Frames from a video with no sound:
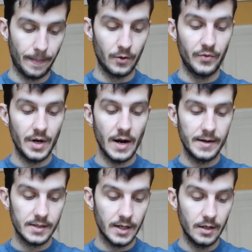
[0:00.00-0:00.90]
So very
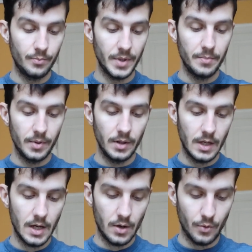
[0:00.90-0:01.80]
unskilled people.
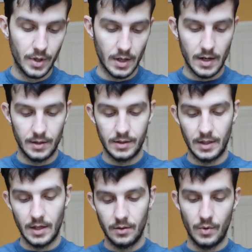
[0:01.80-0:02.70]
We can
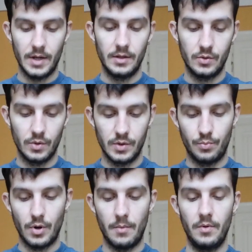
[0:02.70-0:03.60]
understand why this was a
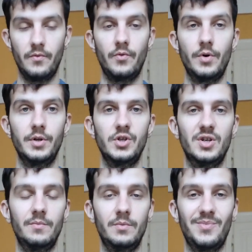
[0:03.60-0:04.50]
problem for the
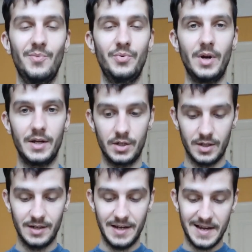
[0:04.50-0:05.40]
German
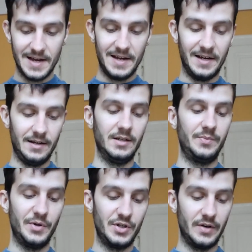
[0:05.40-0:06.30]
population,
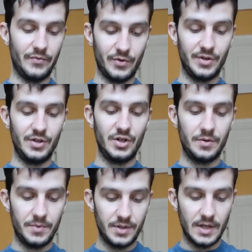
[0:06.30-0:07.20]
especially for the
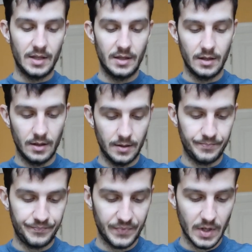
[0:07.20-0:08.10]
Germans that
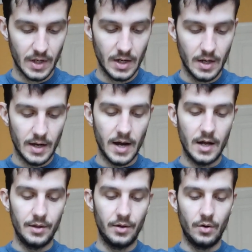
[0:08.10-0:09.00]

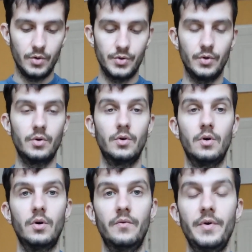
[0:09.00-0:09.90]
had also
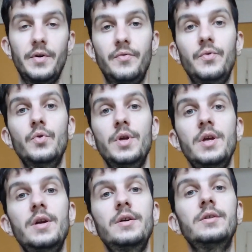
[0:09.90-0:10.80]
a very few
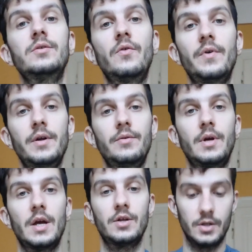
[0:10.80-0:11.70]
years of
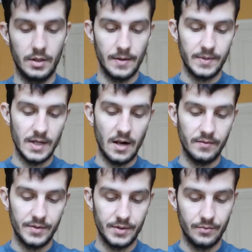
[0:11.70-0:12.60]
education
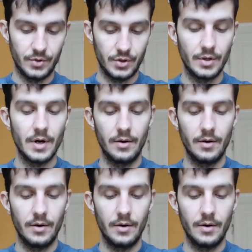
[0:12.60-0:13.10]
themselves, which